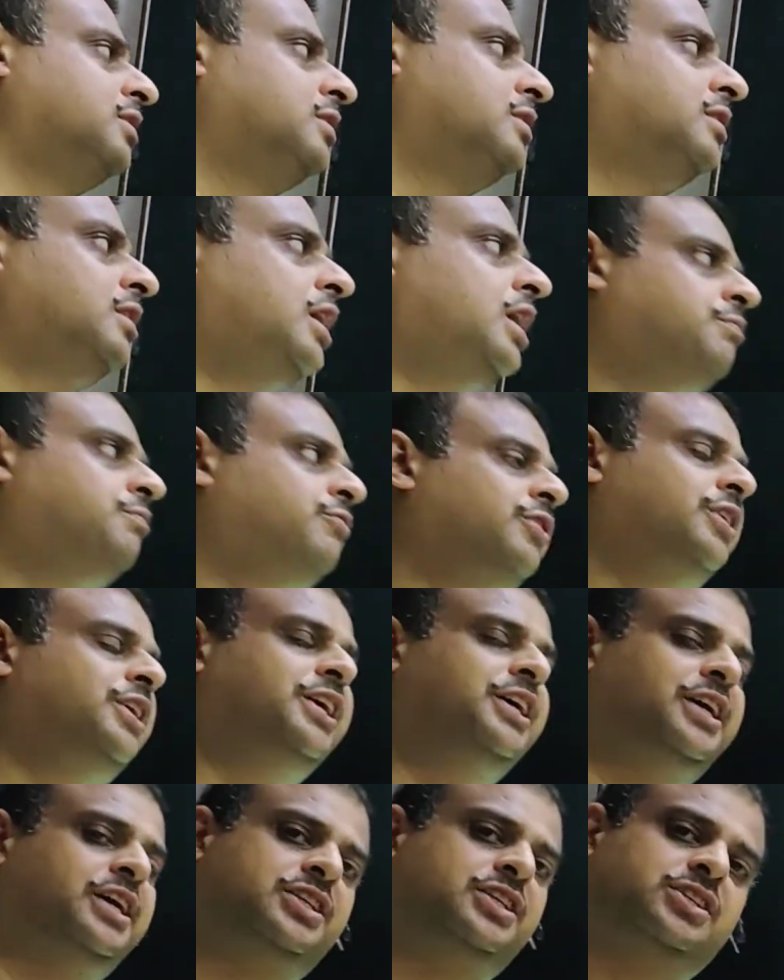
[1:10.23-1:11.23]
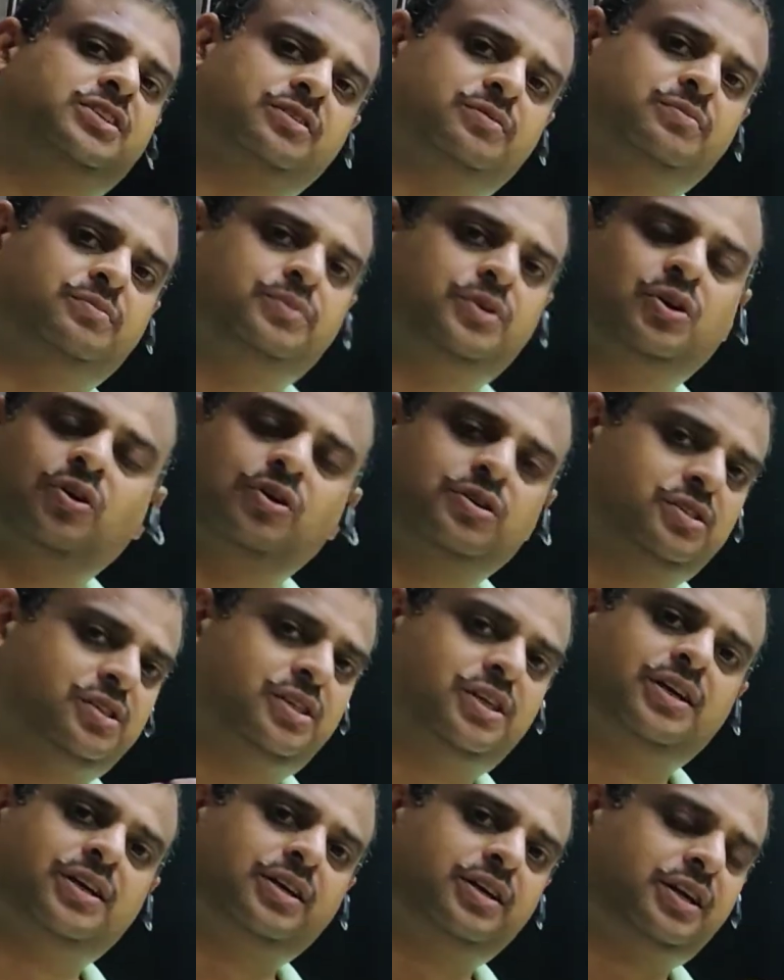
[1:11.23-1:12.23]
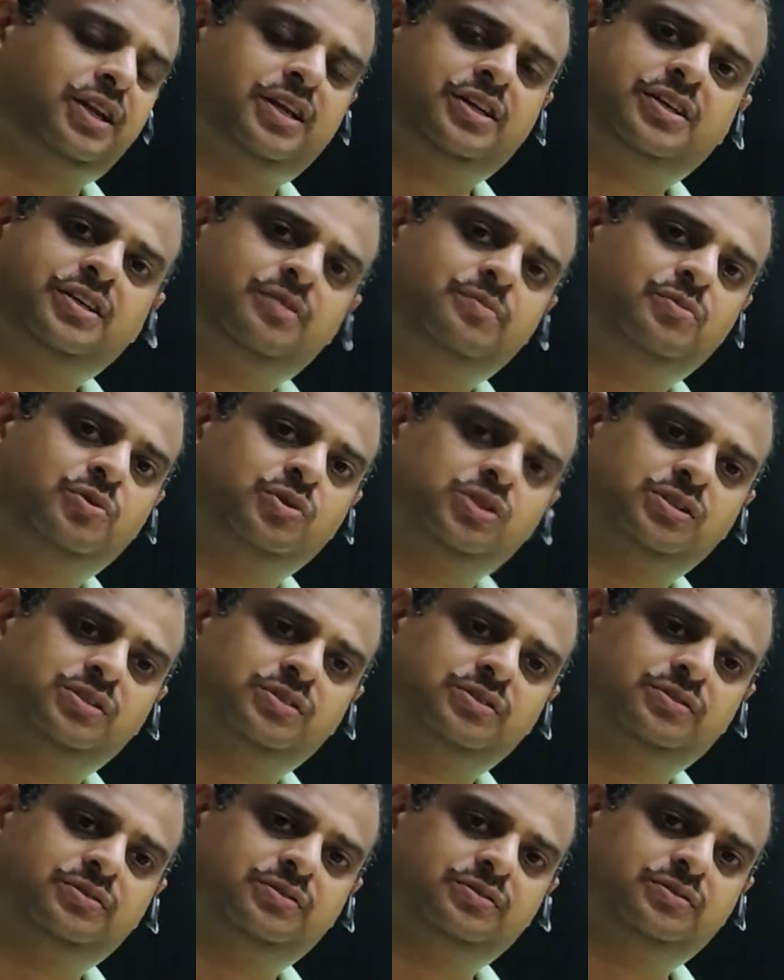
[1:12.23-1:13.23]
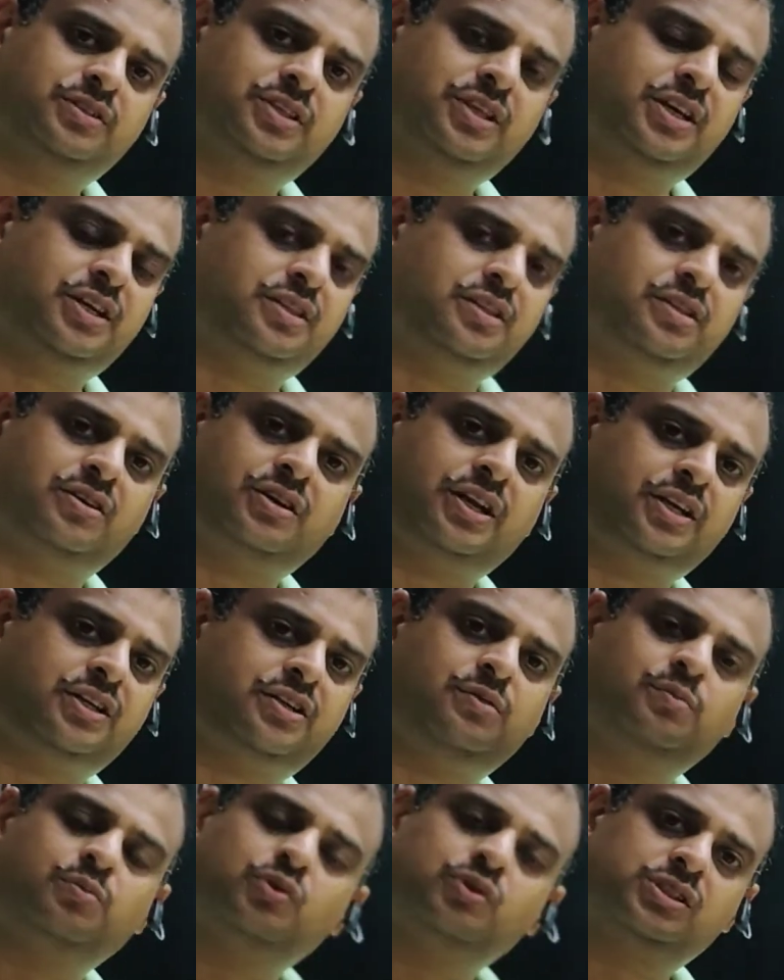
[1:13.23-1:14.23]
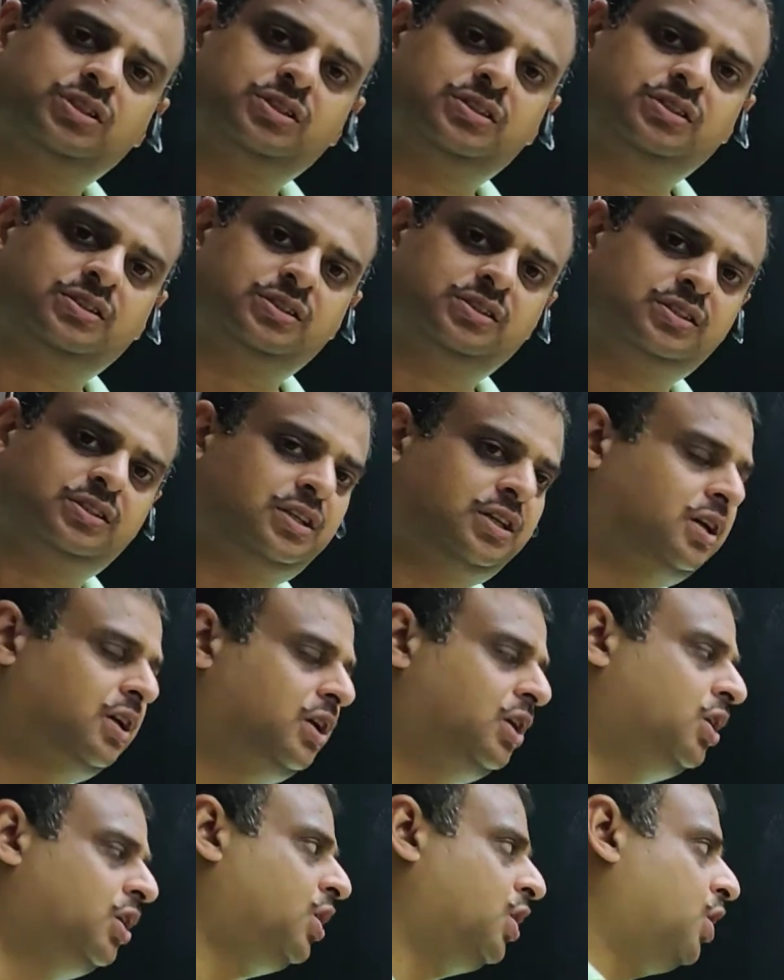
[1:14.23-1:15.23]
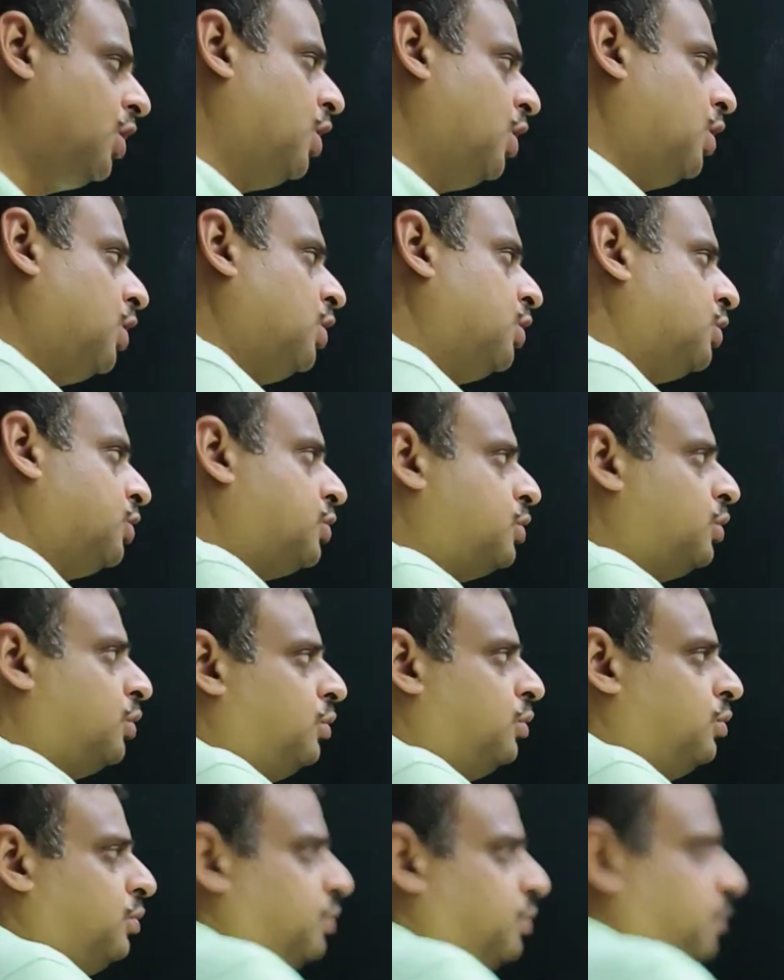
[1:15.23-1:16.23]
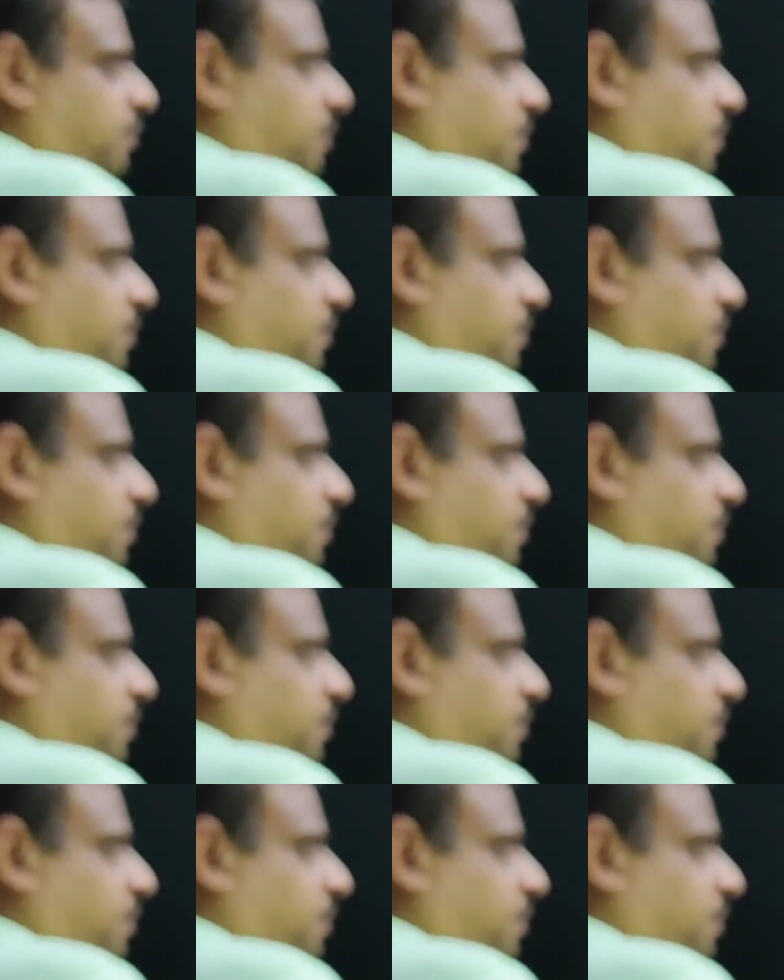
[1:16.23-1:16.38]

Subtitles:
upward direction because they are connected motion. They are in the connected motion. So